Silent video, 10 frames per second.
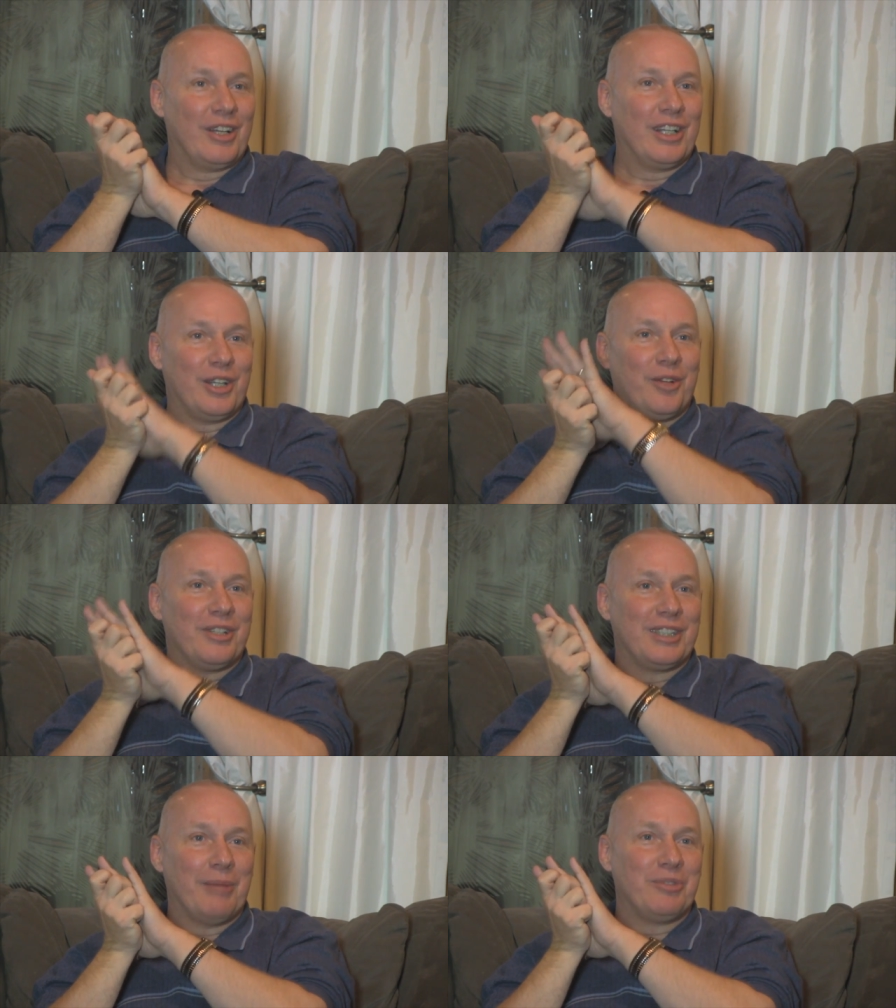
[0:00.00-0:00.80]
clear
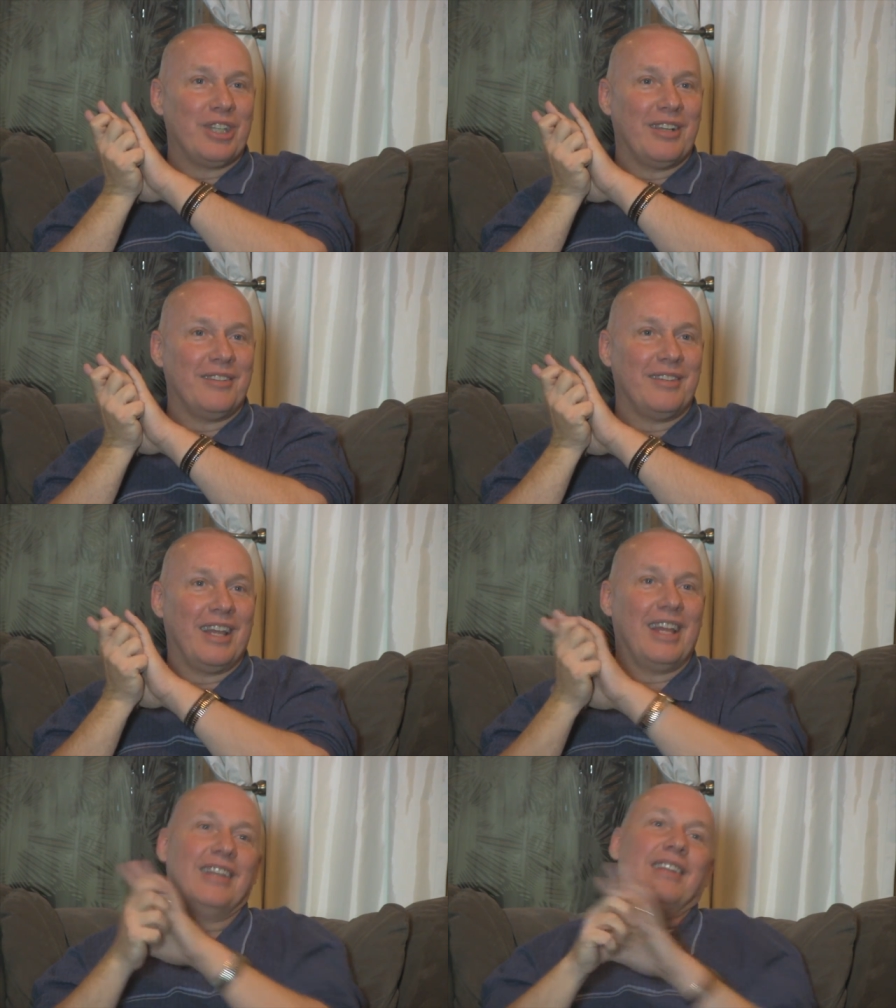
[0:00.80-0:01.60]
reception,
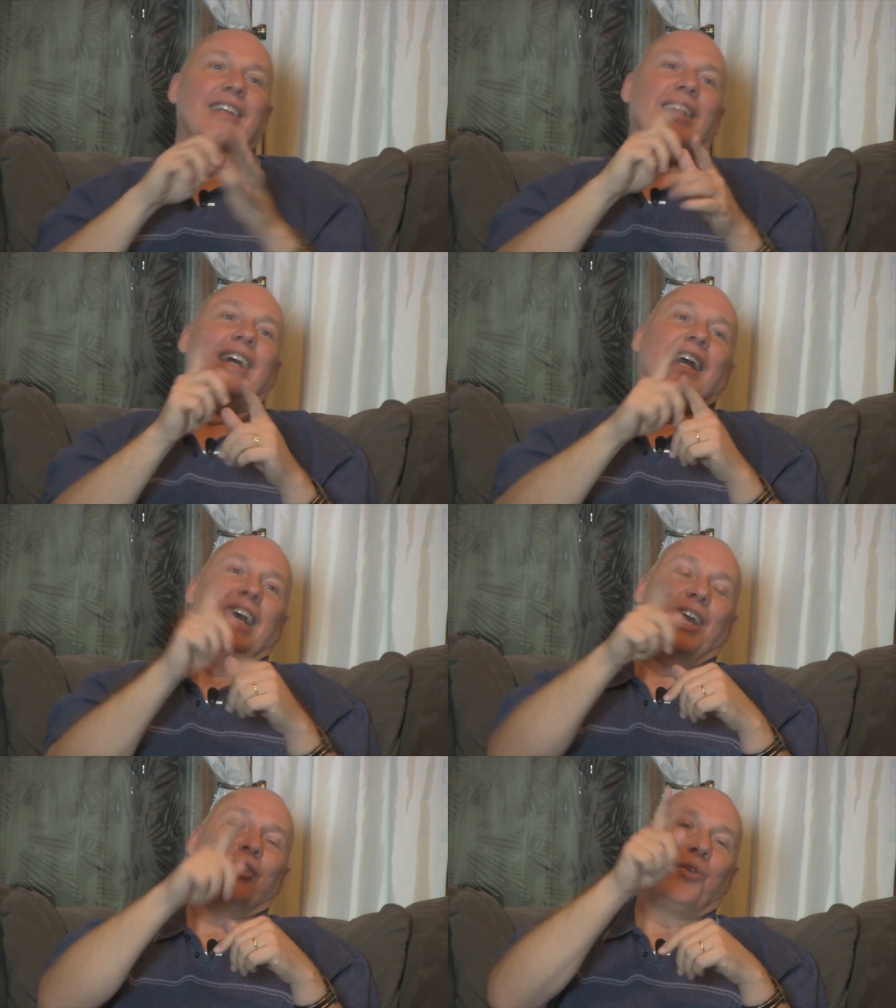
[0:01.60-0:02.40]
and
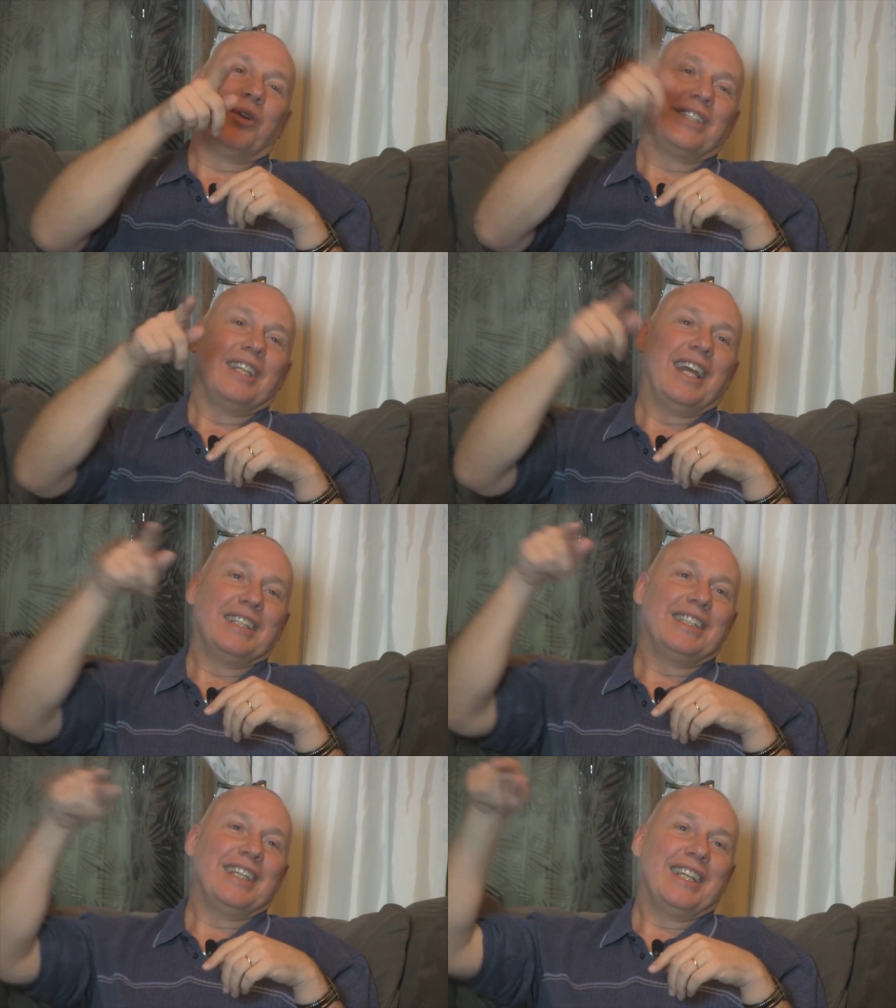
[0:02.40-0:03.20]
and of course in
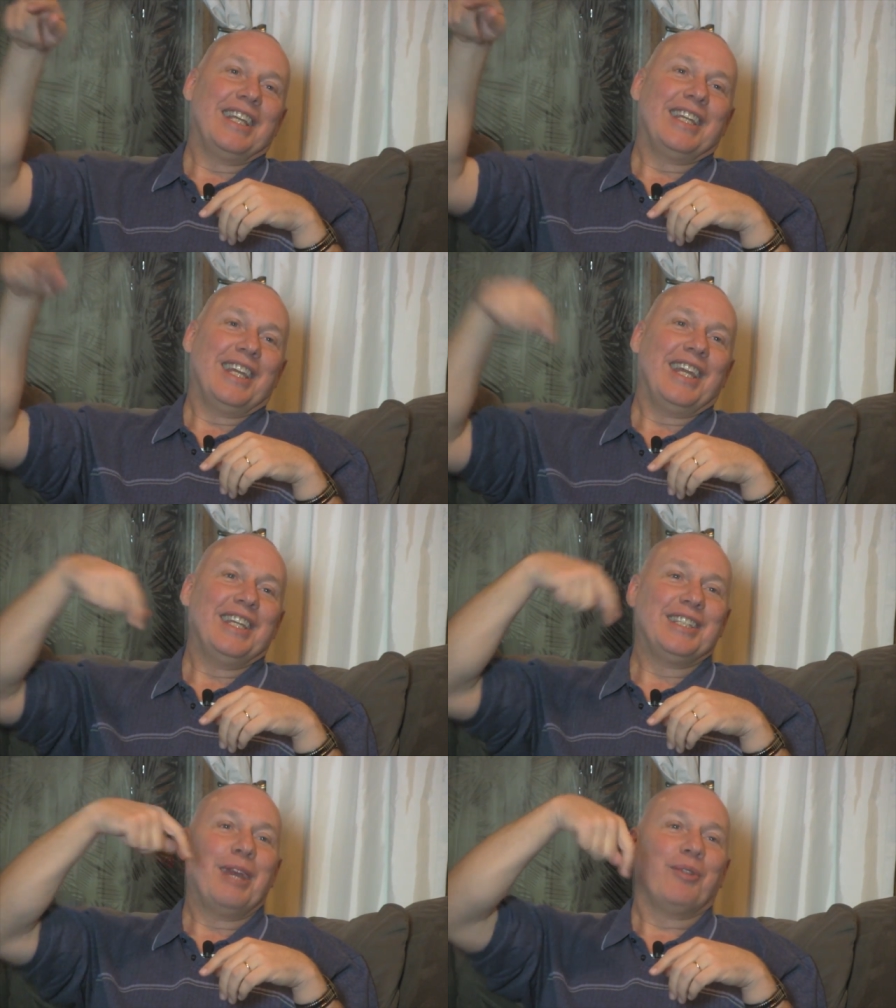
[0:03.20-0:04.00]
that scene, he,
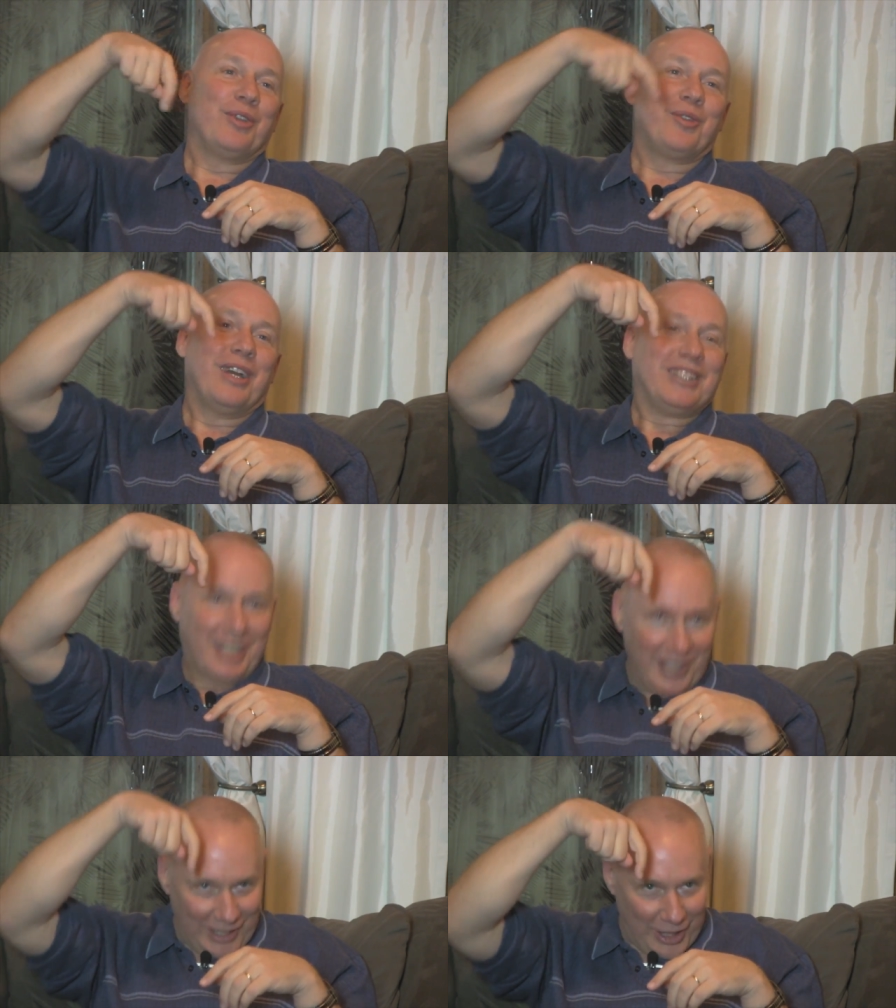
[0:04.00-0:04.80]
he's able to
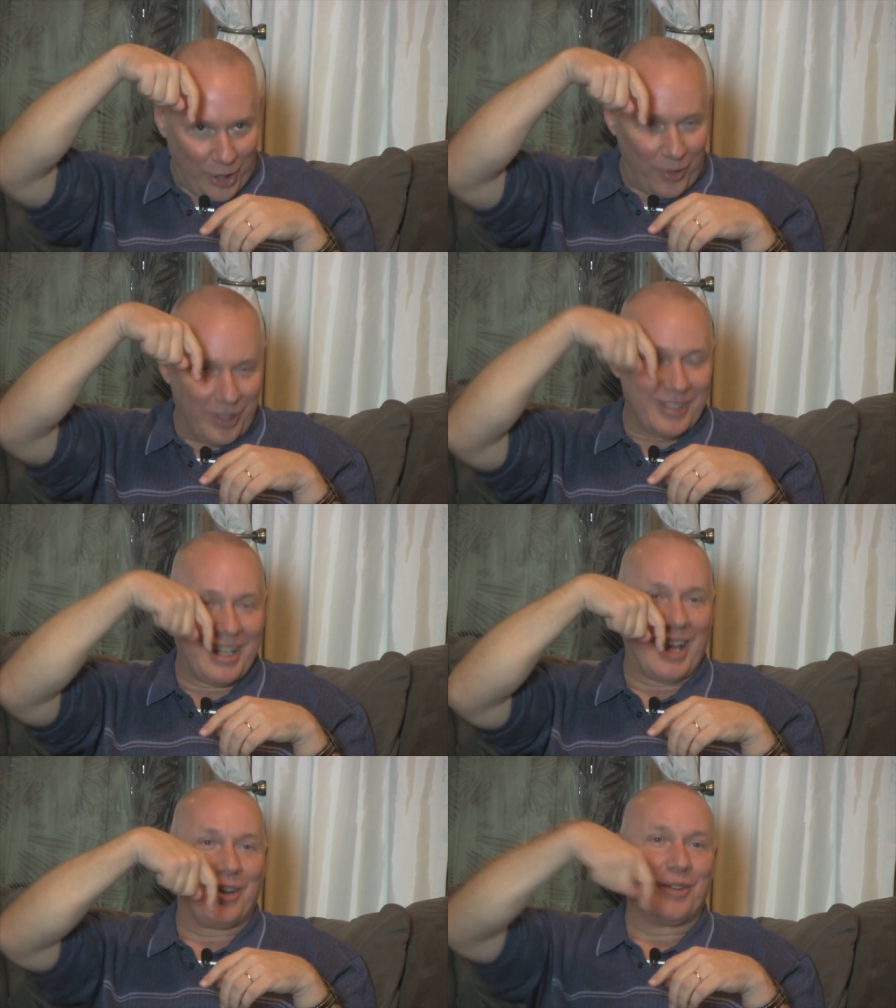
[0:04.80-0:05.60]
trust and lower
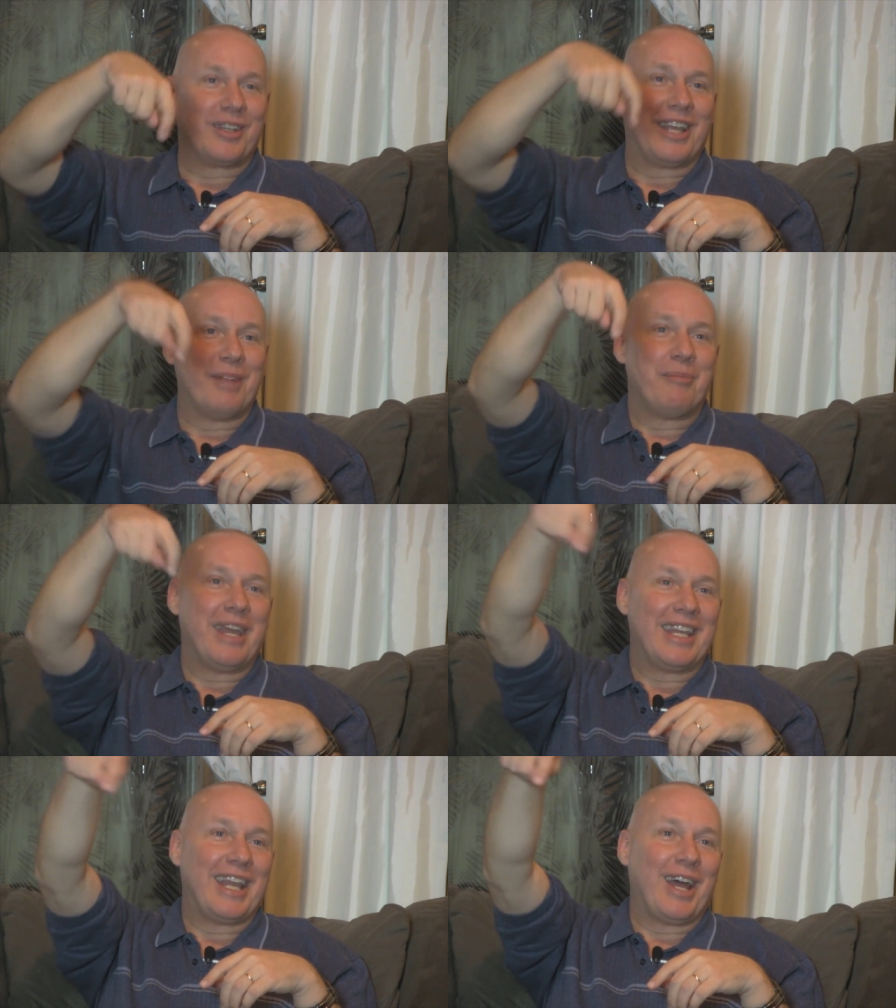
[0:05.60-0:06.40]
down and, and
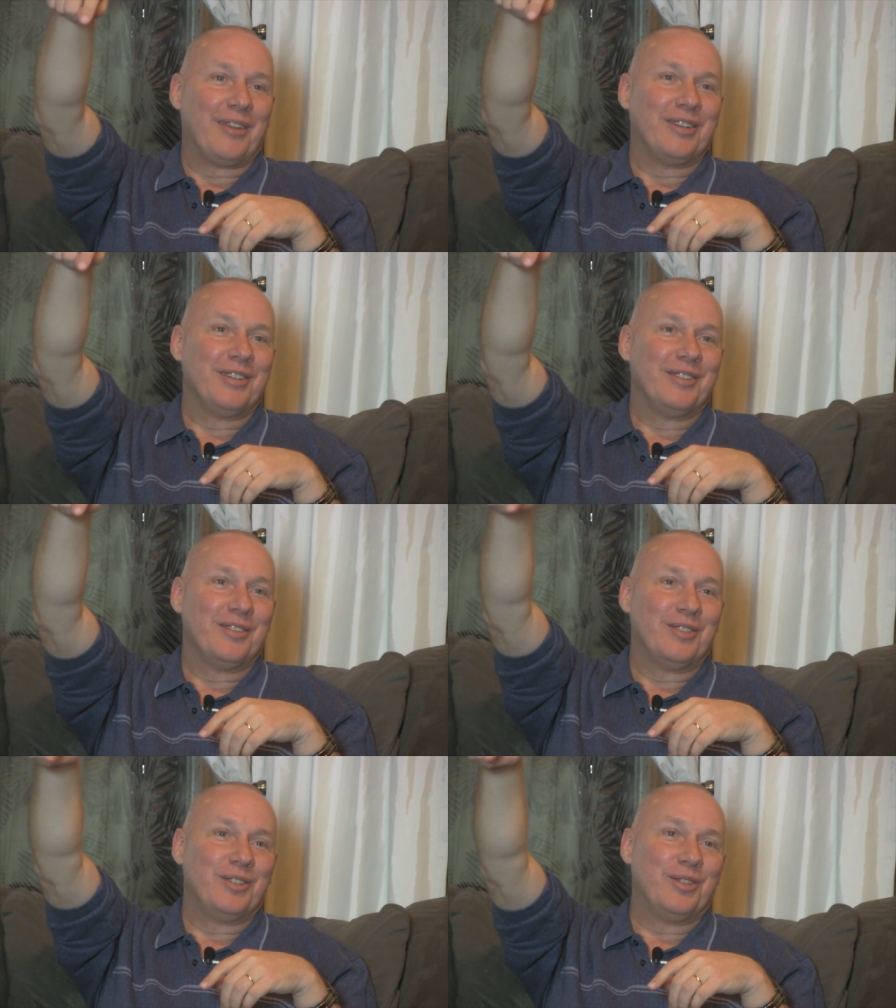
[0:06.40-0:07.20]
make it out
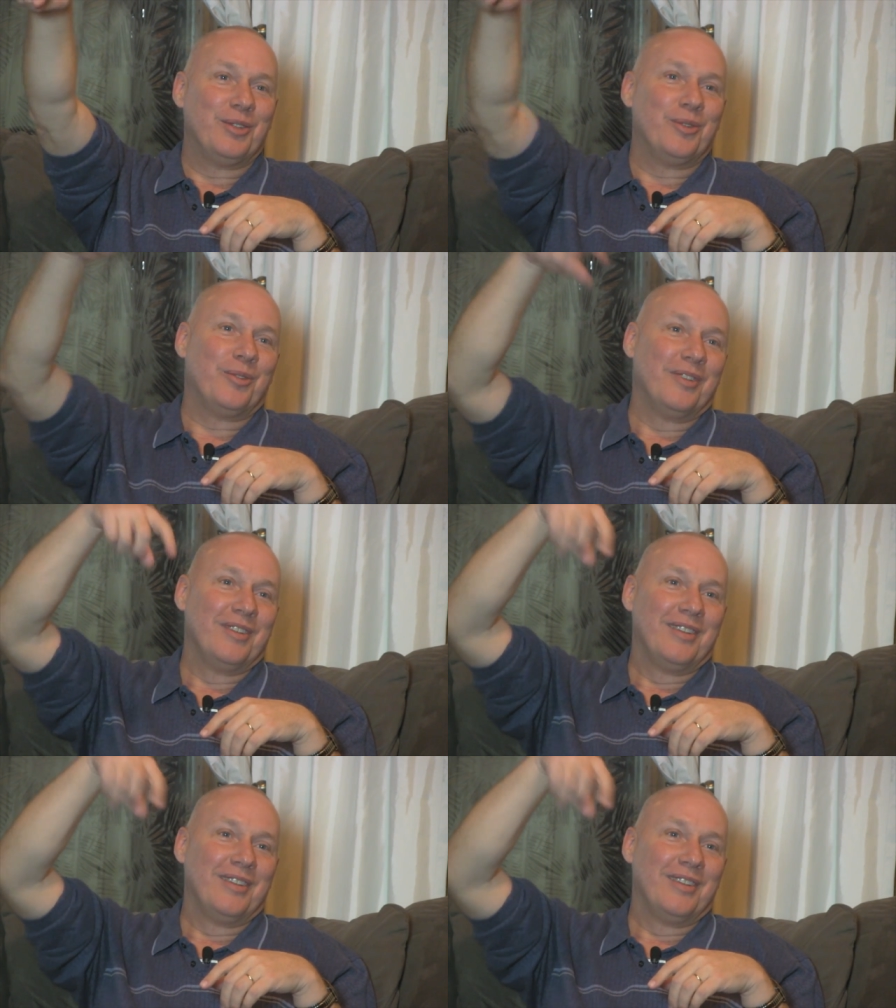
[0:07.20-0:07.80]
to